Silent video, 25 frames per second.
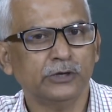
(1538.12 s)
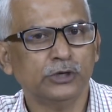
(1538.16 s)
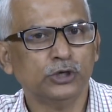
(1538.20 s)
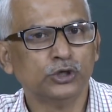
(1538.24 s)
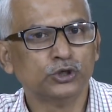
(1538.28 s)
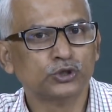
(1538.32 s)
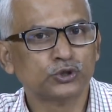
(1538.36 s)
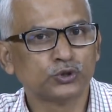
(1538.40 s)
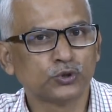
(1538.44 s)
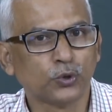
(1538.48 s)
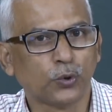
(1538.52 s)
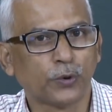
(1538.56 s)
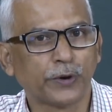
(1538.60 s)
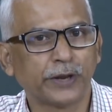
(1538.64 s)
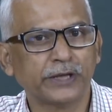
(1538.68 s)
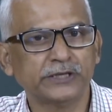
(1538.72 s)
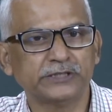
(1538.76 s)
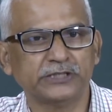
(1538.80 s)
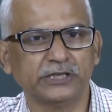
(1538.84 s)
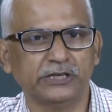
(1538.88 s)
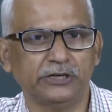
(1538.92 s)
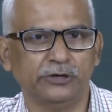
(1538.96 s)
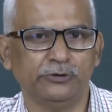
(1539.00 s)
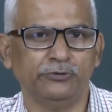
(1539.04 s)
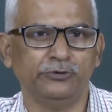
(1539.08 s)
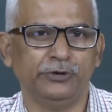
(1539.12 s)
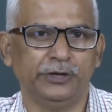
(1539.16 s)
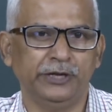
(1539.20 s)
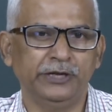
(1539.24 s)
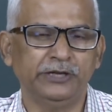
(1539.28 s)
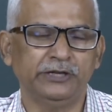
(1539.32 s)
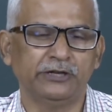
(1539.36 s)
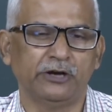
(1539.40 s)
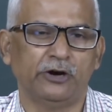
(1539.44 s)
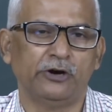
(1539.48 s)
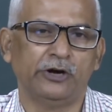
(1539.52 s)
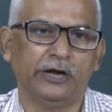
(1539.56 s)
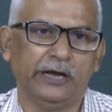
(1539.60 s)
storage unit
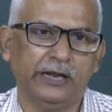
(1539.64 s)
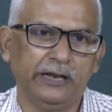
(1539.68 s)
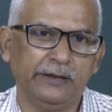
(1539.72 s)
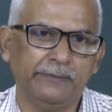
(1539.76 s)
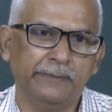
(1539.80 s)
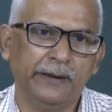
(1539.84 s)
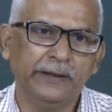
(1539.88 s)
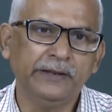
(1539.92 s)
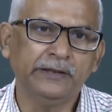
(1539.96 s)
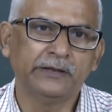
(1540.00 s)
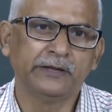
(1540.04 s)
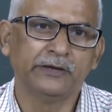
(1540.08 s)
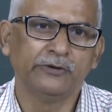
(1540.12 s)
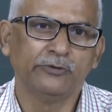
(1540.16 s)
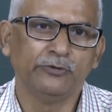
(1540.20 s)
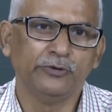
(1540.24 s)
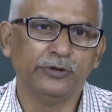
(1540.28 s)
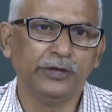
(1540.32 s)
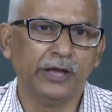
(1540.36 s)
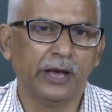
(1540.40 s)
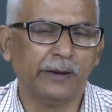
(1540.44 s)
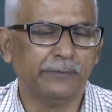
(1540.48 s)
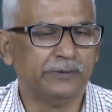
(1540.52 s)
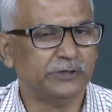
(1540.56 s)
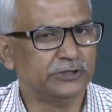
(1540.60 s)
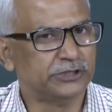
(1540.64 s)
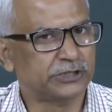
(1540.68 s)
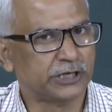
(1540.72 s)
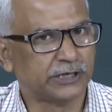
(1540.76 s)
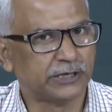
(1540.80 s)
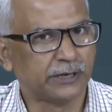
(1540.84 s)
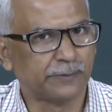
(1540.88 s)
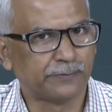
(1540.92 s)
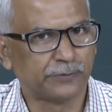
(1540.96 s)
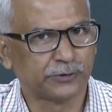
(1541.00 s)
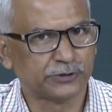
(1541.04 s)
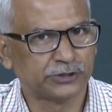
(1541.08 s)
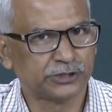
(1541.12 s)
or element we have inside the
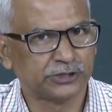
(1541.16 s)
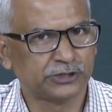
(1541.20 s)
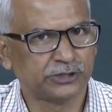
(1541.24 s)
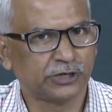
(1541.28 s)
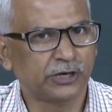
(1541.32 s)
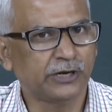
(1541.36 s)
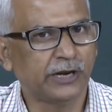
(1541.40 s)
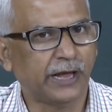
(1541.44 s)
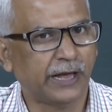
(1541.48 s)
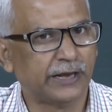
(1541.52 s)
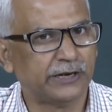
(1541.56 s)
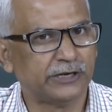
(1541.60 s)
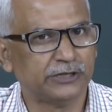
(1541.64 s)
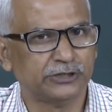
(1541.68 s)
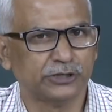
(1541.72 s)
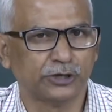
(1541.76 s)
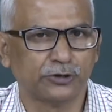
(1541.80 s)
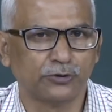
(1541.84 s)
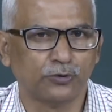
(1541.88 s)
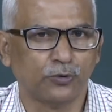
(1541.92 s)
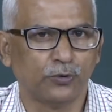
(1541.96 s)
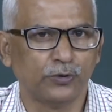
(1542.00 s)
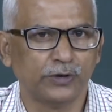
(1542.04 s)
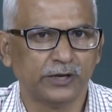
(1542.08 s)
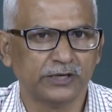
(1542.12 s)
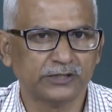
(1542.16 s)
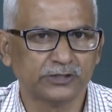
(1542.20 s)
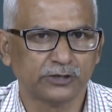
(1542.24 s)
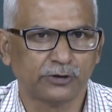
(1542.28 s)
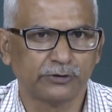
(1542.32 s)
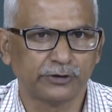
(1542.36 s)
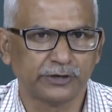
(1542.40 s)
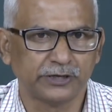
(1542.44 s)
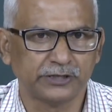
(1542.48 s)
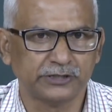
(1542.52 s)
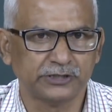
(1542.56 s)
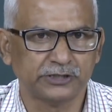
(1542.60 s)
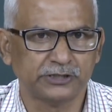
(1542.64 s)
processor, and these are known as our
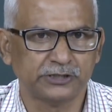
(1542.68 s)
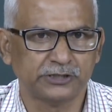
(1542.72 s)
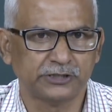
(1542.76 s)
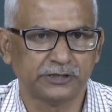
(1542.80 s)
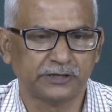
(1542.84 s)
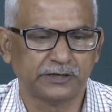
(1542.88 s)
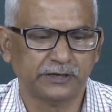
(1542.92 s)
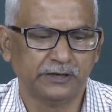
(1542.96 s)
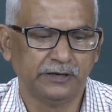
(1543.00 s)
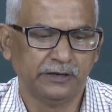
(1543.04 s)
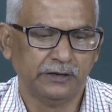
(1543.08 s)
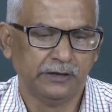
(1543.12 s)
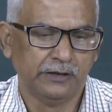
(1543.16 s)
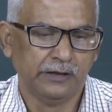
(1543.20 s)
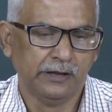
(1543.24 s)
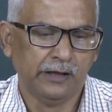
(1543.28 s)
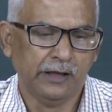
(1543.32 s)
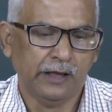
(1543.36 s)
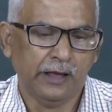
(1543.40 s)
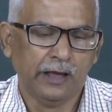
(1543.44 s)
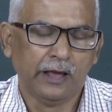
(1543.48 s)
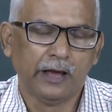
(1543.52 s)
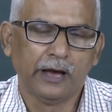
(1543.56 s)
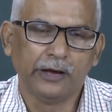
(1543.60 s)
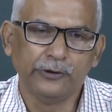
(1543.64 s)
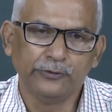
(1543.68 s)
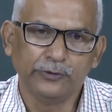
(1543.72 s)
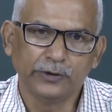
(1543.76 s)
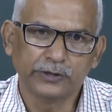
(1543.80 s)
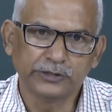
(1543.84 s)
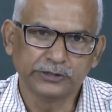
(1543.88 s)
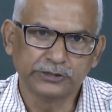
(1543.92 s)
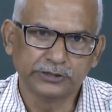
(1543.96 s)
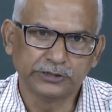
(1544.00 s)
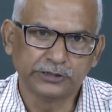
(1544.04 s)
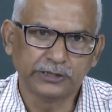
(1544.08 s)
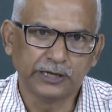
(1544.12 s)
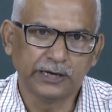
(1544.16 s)
register. And what
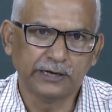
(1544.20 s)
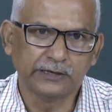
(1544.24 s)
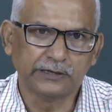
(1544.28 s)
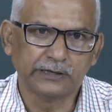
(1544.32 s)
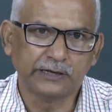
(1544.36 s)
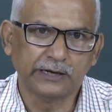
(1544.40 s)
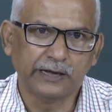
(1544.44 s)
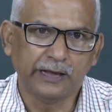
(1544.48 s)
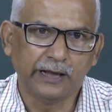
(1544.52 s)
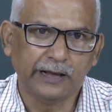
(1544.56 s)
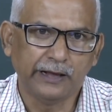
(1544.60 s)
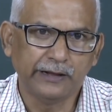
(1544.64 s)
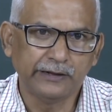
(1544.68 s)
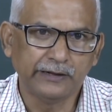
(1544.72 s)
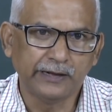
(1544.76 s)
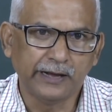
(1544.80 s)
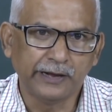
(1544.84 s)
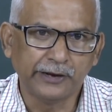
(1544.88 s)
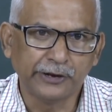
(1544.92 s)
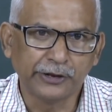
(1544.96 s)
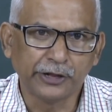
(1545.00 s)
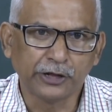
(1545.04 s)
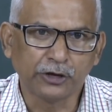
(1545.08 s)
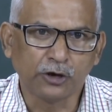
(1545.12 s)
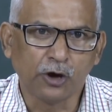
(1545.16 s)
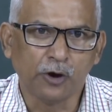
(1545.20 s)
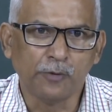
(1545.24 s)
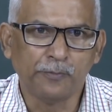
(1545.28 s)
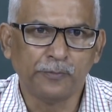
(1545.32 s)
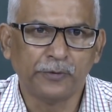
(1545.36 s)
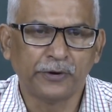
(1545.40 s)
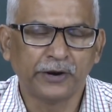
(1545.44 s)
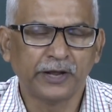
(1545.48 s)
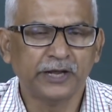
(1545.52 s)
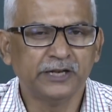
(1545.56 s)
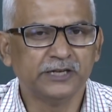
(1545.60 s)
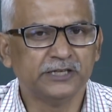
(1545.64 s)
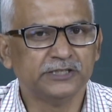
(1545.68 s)
is the another
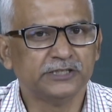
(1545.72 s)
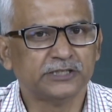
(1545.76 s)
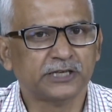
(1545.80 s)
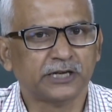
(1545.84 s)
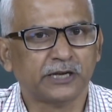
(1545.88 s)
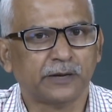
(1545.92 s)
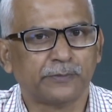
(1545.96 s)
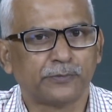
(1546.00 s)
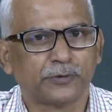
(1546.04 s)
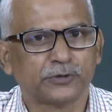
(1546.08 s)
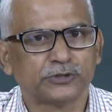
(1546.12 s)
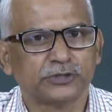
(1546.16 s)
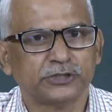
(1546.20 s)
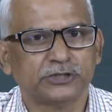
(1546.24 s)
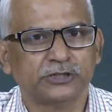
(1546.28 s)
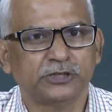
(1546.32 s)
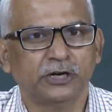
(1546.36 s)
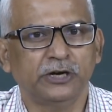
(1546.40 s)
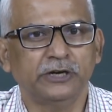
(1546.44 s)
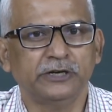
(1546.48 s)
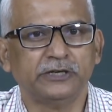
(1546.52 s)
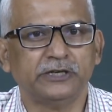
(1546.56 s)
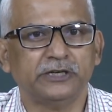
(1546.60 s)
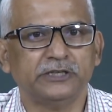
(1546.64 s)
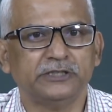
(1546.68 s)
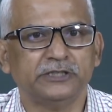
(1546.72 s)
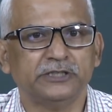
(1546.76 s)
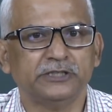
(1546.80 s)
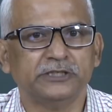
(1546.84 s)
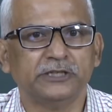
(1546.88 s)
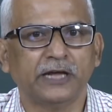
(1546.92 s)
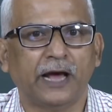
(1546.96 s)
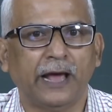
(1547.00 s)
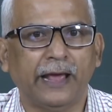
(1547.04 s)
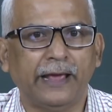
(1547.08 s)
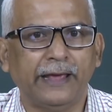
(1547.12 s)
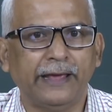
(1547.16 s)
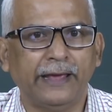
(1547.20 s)
component inside the processor? This is
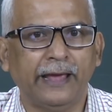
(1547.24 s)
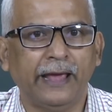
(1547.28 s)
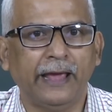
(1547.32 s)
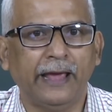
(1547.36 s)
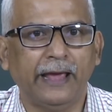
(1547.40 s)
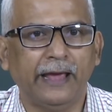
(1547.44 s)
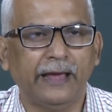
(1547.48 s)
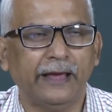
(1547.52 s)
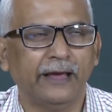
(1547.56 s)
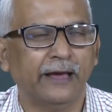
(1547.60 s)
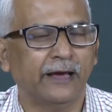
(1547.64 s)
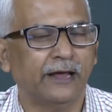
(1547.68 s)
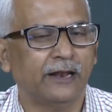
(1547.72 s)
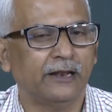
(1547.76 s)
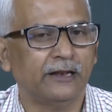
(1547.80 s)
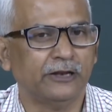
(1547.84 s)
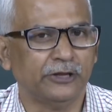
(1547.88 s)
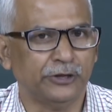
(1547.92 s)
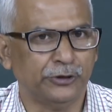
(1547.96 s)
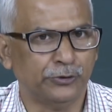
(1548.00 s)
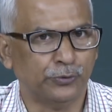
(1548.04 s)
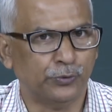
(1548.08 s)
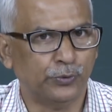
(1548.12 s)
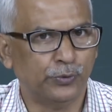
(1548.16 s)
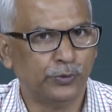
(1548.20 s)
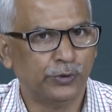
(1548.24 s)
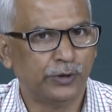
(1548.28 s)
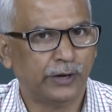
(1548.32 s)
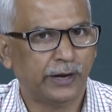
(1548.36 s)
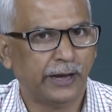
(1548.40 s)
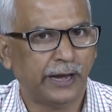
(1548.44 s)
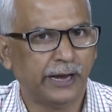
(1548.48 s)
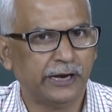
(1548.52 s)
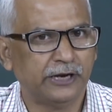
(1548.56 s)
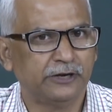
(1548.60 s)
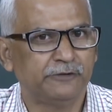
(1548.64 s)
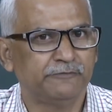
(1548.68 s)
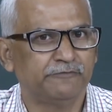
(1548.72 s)
the ALU,
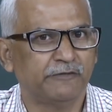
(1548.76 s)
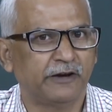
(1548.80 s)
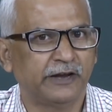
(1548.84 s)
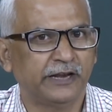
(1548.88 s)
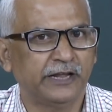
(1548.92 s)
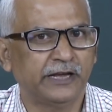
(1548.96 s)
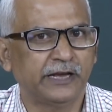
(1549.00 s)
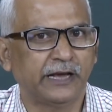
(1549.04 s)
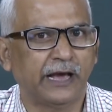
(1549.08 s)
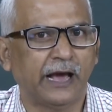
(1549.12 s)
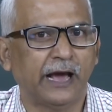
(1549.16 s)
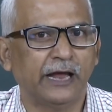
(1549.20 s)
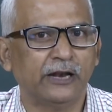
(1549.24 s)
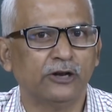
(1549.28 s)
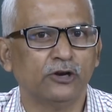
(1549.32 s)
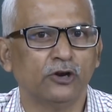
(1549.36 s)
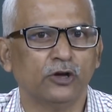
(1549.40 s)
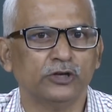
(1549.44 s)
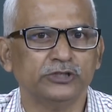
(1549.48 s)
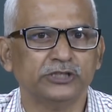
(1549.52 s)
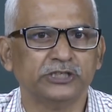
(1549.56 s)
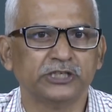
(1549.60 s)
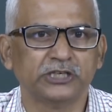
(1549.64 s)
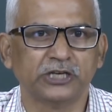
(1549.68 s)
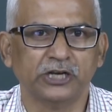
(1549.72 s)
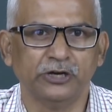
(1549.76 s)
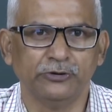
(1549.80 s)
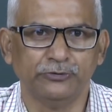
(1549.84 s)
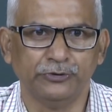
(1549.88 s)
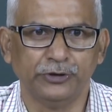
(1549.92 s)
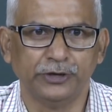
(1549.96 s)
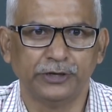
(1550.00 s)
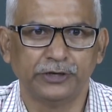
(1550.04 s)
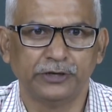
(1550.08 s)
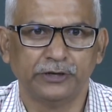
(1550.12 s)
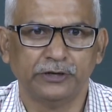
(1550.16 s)
arithmetic and logic unit.